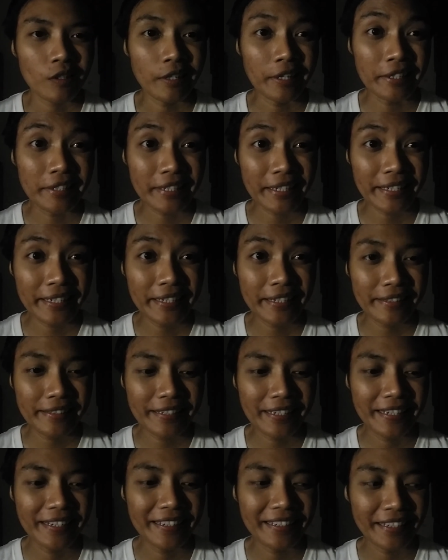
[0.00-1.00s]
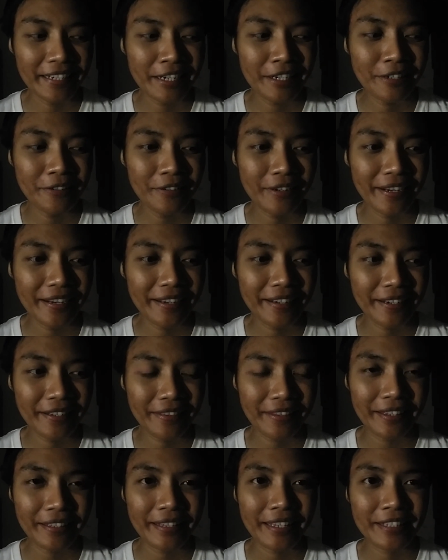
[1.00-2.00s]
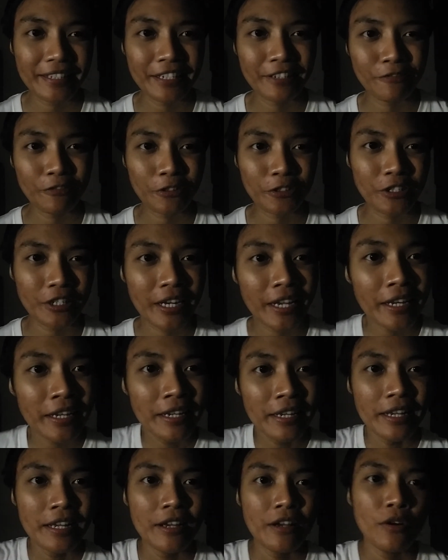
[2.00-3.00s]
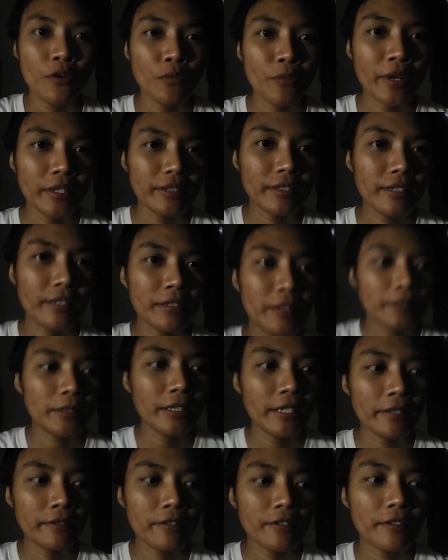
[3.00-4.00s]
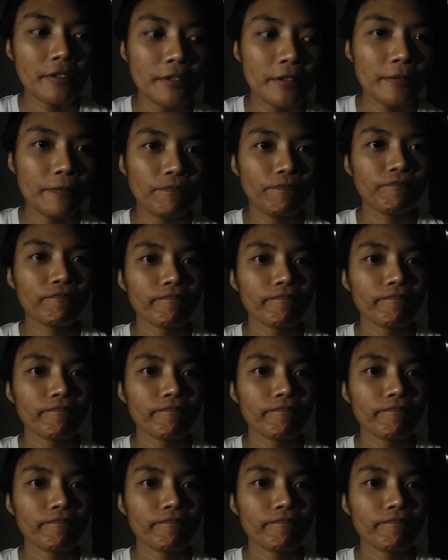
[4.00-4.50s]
it's late now, and I think that's it for today. Wait, it's